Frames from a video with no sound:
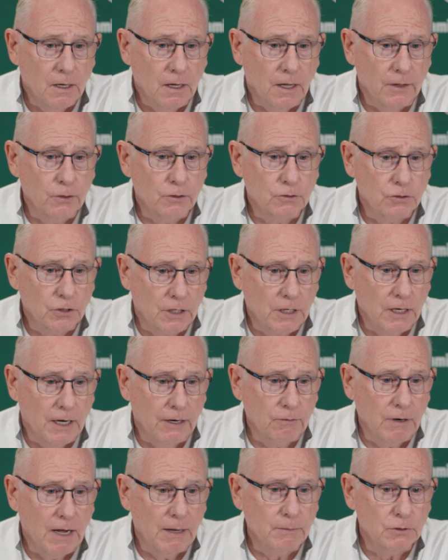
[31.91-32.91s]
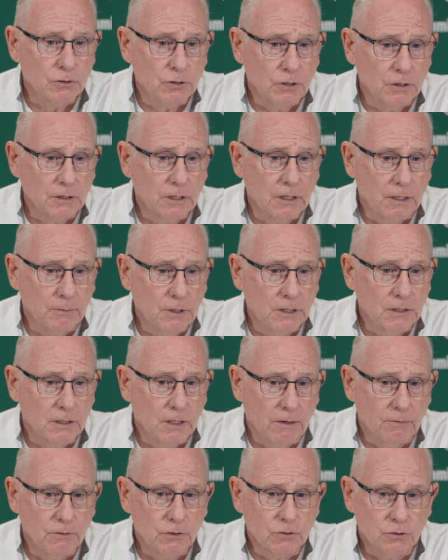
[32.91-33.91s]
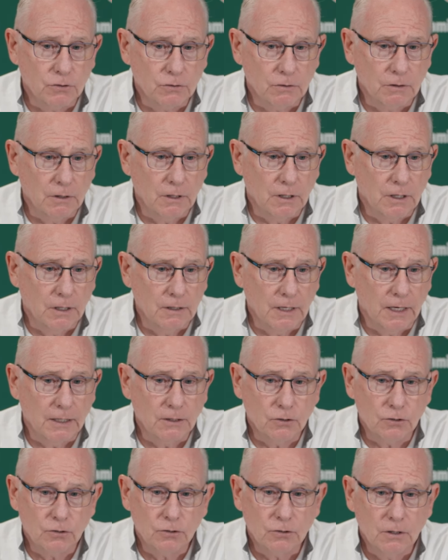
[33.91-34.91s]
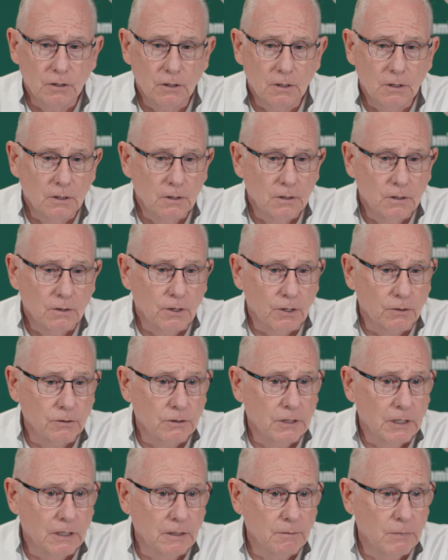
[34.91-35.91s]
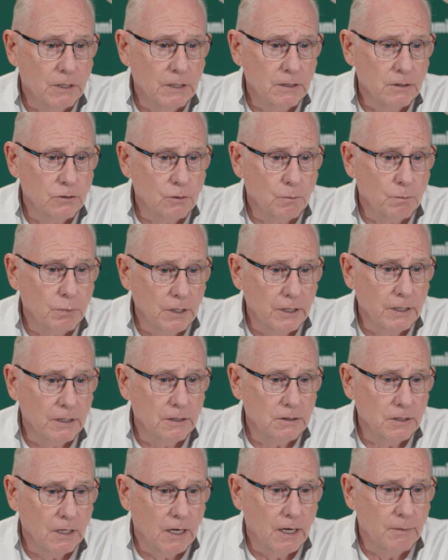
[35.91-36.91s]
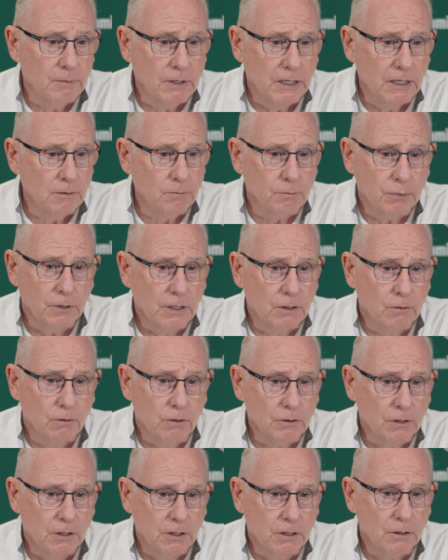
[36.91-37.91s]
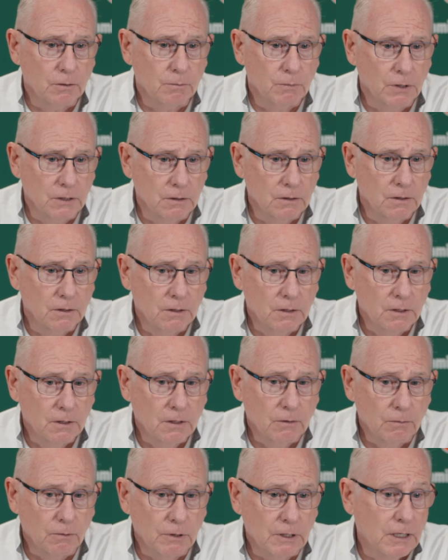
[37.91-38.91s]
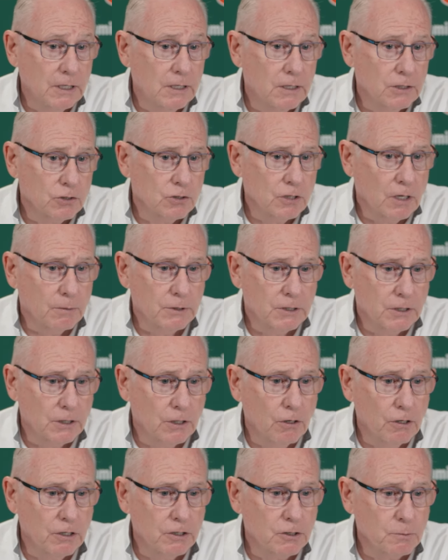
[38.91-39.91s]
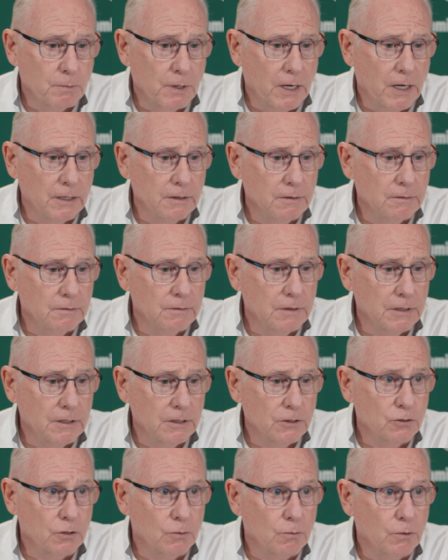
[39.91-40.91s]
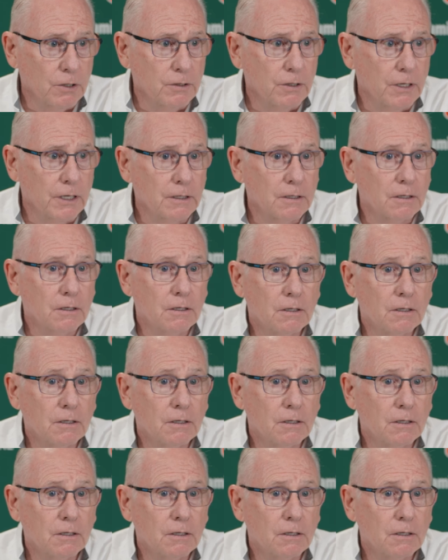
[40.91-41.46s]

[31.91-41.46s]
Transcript: I thought Ja'Kai Robinson came in, gave us a nice 13 minutes of playing time. He hadn't played all year, but we needed a sub at the guard spot, and he's the one that